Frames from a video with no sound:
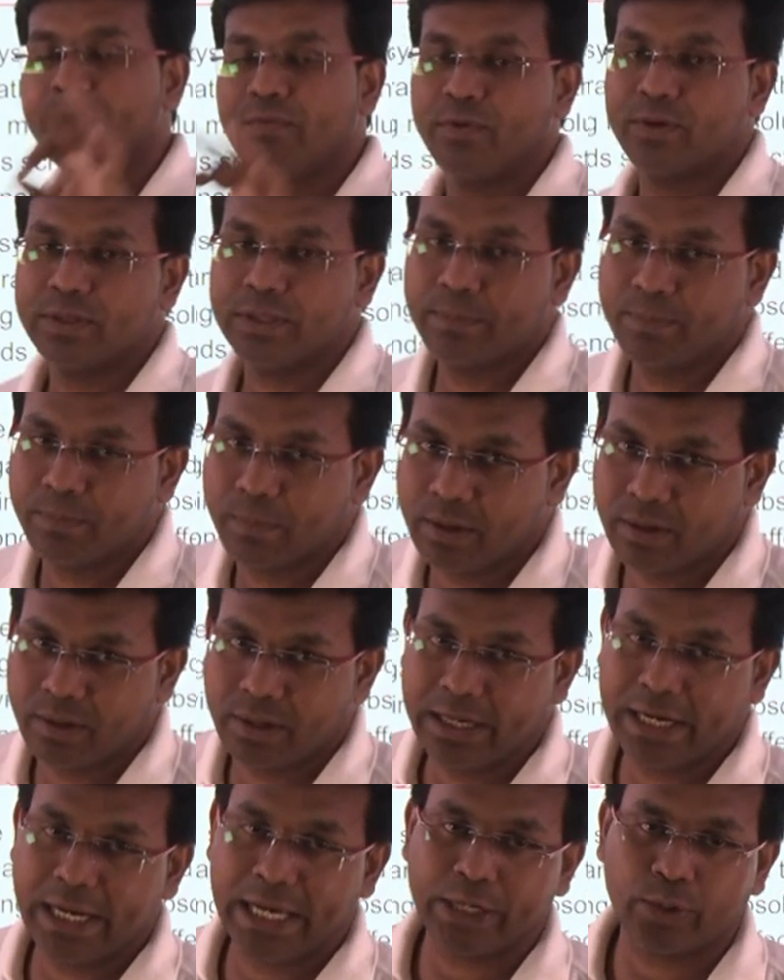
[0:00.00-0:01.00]
for the
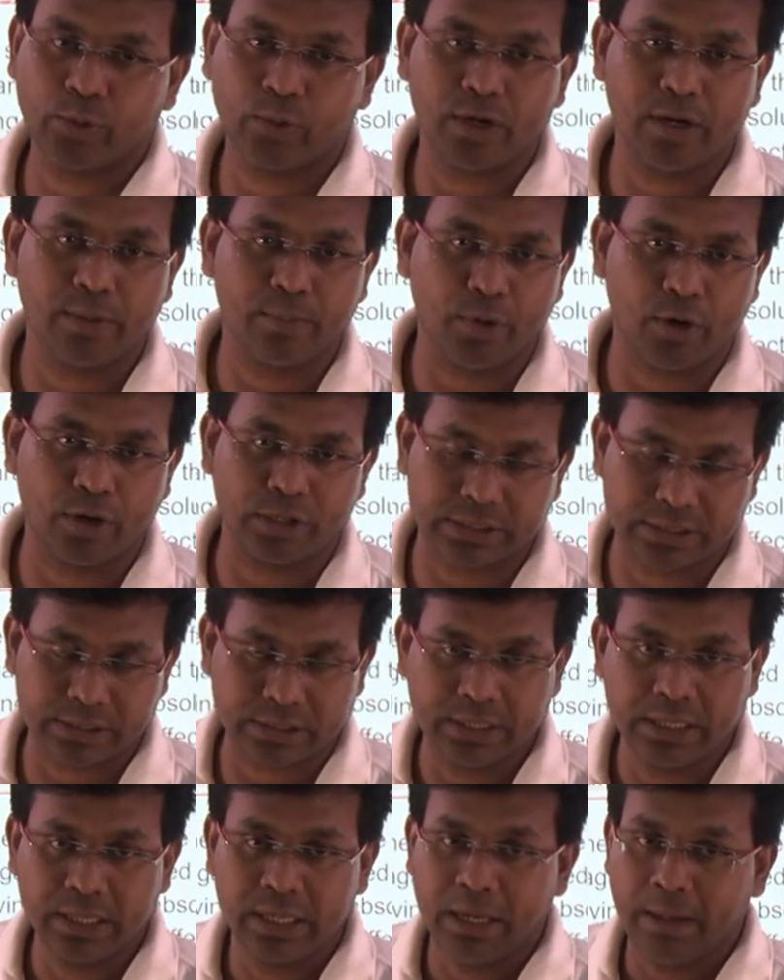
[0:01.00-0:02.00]
electoral bonds,
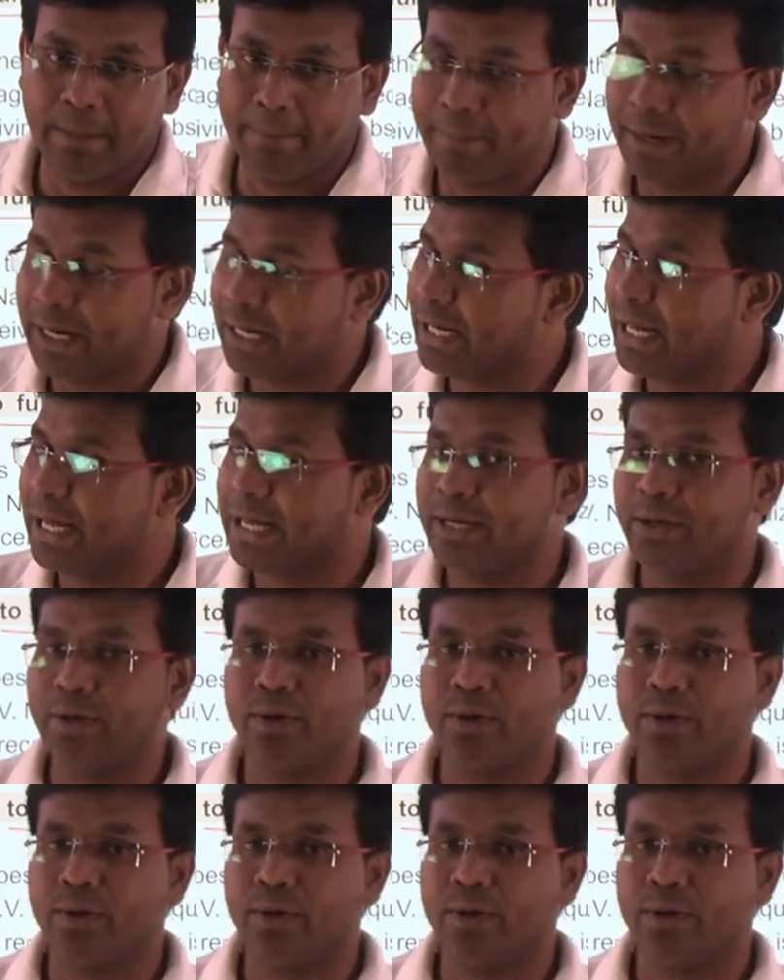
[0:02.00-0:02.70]
but, like, you